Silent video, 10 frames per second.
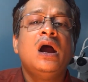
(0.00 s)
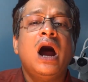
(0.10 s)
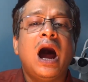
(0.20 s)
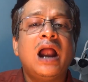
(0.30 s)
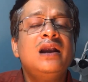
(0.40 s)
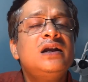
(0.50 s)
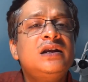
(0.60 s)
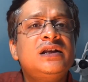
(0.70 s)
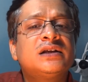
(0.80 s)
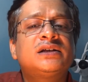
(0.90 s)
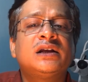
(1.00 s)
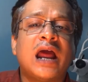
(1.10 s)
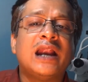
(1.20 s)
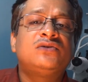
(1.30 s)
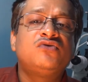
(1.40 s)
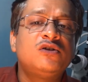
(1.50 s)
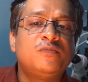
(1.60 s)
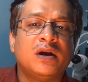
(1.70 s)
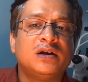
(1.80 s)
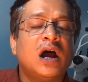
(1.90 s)
Early detection and
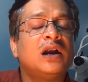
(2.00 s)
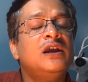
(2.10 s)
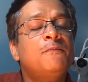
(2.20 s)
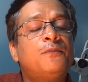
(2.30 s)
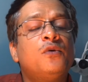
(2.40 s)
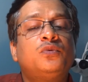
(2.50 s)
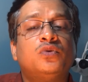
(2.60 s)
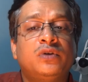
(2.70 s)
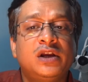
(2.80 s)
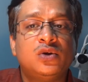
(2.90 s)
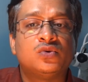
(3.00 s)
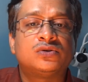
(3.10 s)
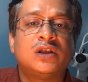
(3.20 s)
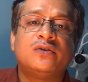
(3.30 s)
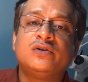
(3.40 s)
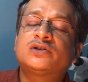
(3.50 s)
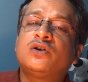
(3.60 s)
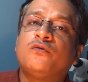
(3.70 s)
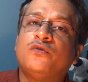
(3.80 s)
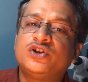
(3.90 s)
treatment are improved to reduce the risk
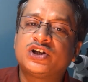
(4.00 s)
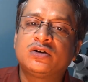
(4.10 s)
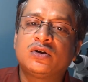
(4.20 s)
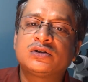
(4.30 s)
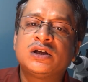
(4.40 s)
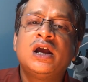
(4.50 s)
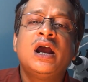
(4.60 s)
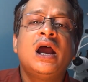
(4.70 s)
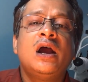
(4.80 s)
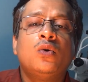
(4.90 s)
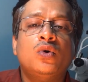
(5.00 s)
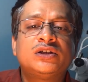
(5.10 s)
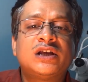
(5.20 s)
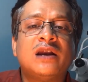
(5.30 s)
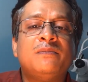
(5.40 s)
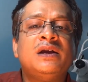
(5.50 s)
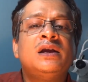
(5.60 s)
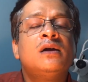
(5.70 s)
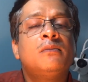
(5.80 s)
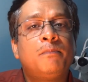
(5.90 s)
of vision loss, which can
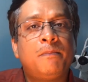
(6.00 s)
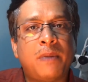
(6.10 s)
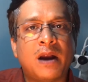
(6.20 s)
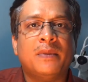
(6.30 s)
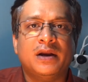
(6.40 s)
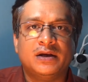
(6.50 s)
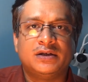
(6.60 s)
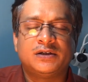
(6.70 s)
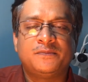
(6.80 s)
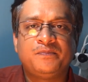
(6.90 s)
be permanent.